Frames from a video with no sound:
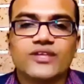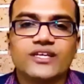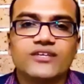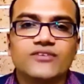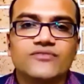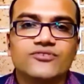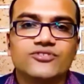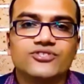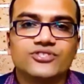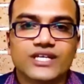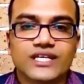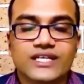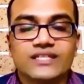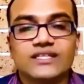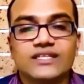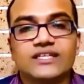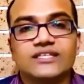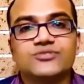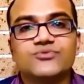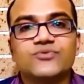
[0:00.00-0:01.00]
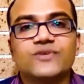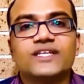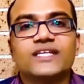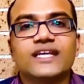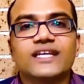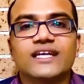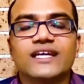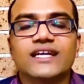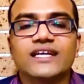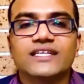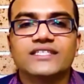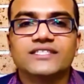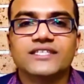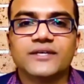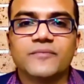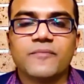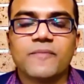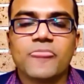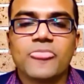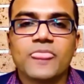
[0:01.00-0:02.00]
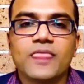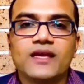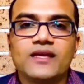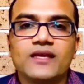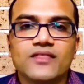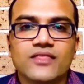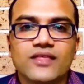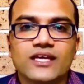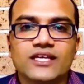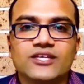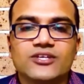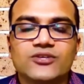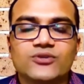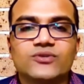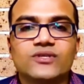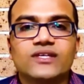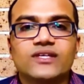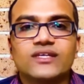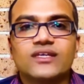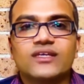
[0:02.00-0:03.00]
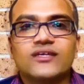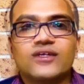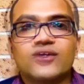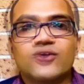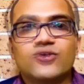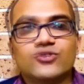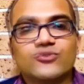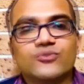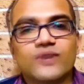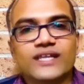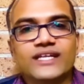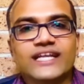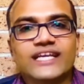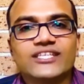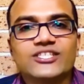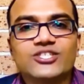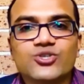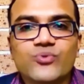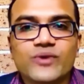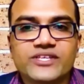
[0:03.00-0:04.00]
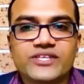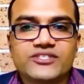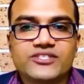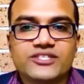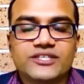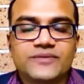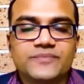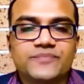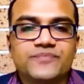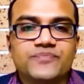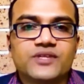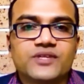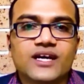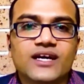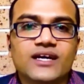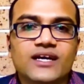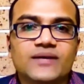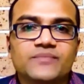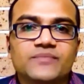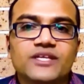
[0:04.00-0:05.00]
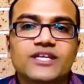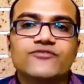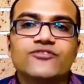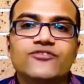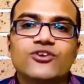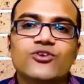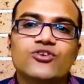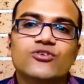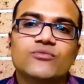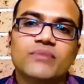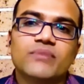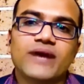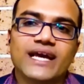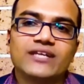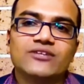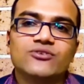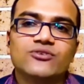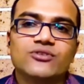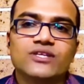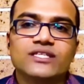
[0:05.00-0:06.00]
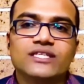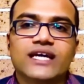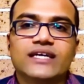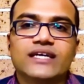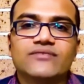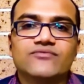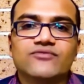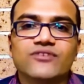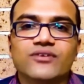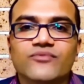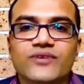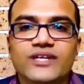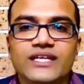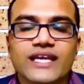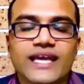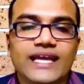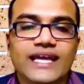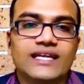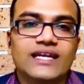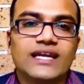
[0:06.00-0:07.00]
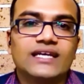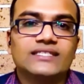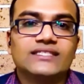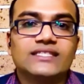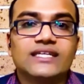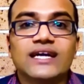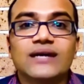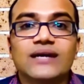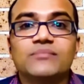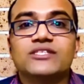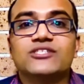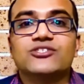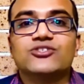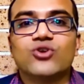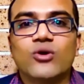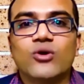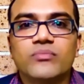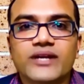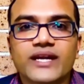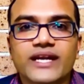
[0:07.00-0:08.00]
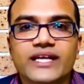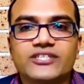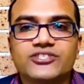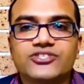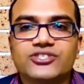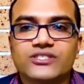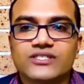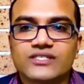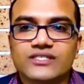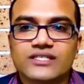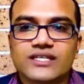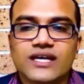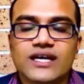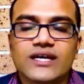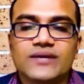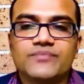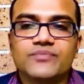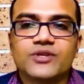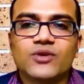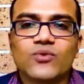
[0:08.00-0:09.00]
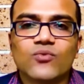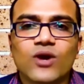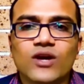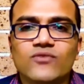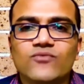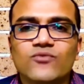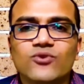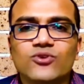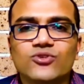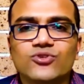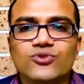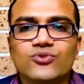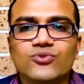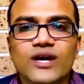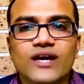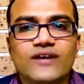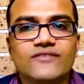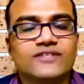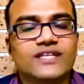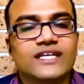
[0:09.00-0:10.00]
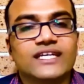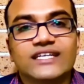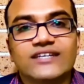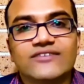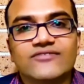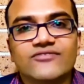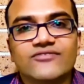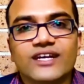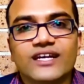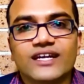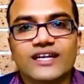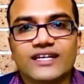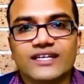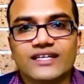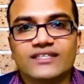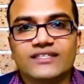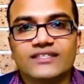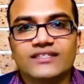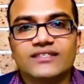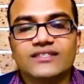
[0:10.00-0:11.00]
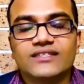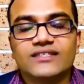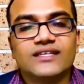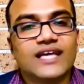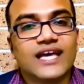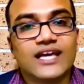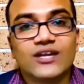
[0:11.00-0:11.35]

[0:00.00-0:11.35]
Thank you. Thank you for sharing that. It's very encouraging. Thank you. Moving on to our next question. If you look back to the time from when Catalysr commenced operations, what would you have done differently